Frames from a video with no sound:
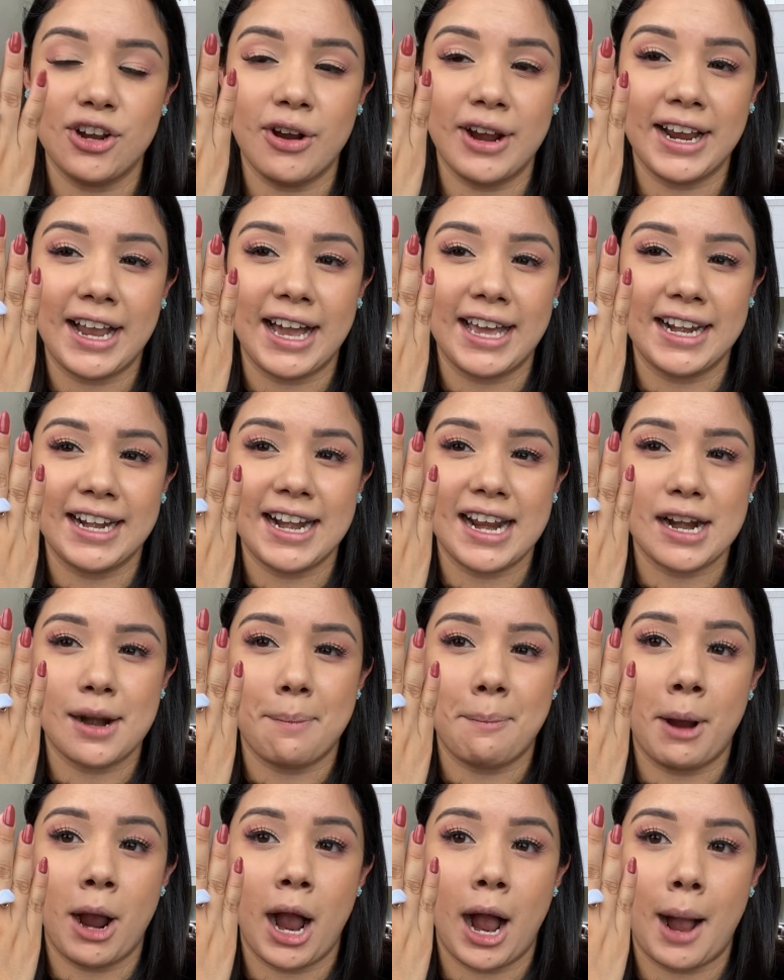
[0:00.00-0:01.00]
I got it at a
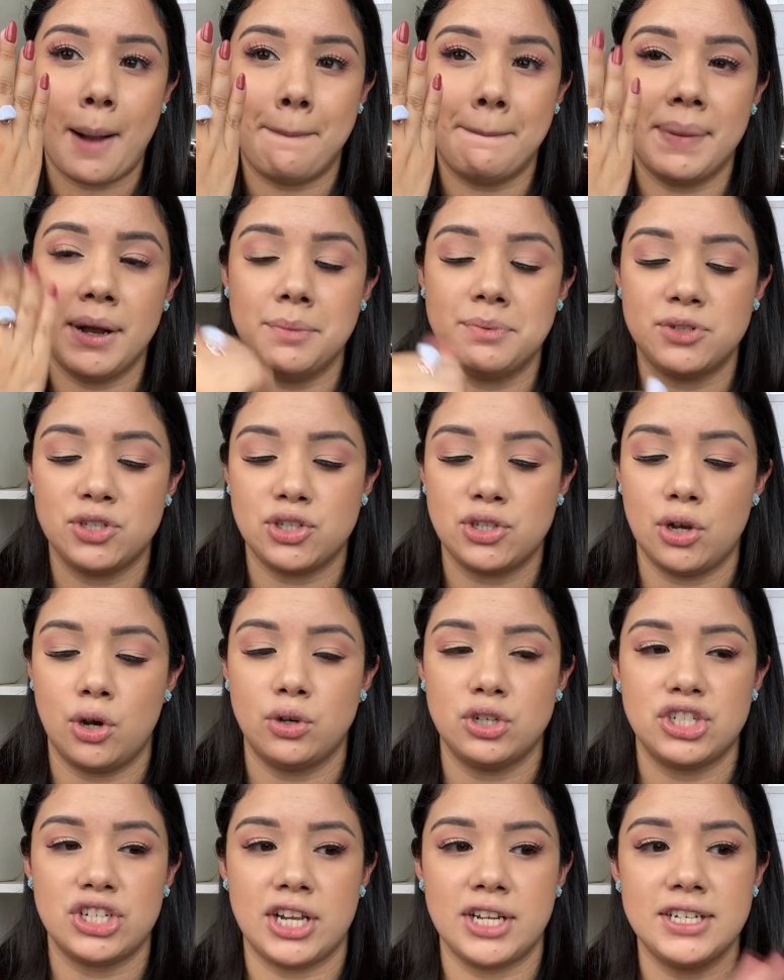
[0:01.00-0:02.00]
pop-up,
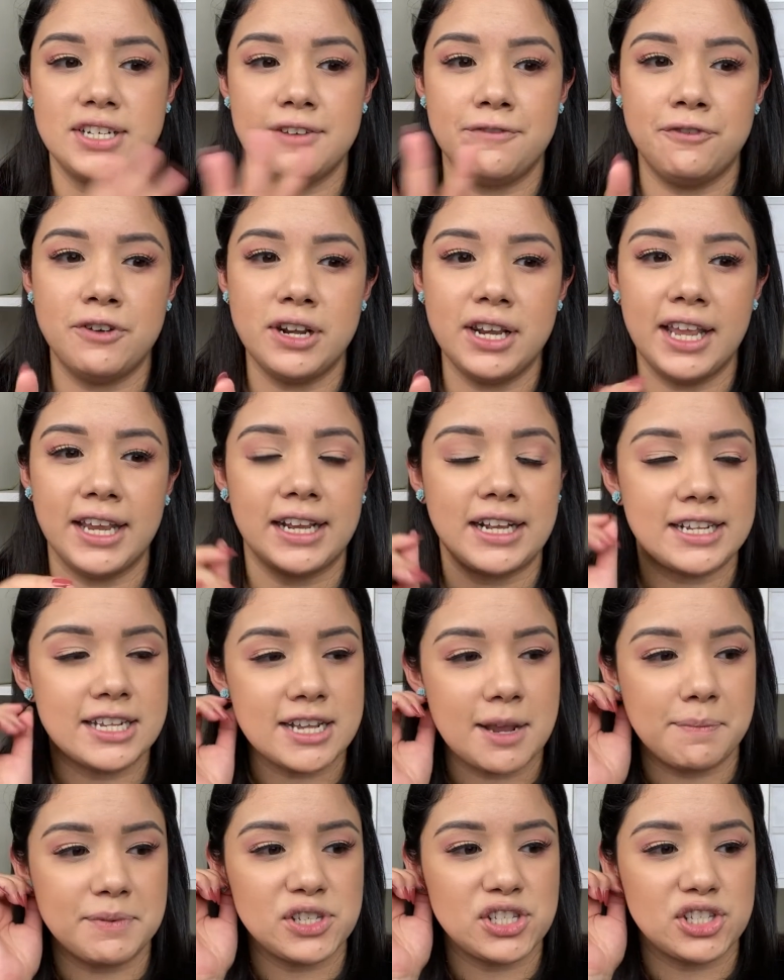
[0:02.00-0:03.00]
so she had different like
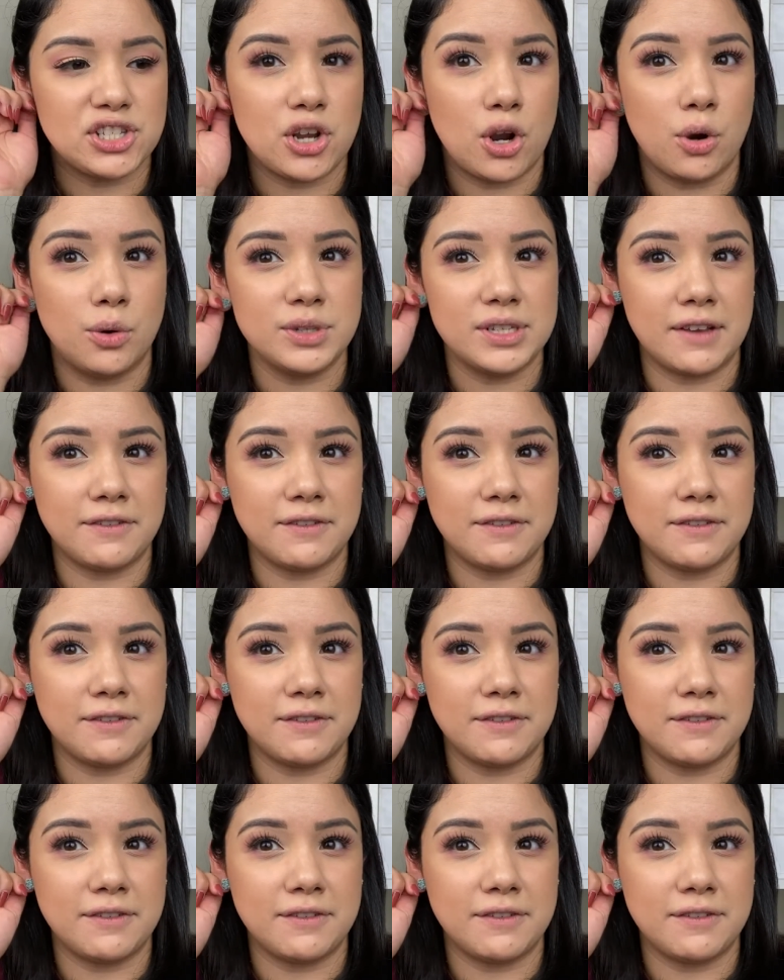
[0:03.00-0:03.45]
type of stones.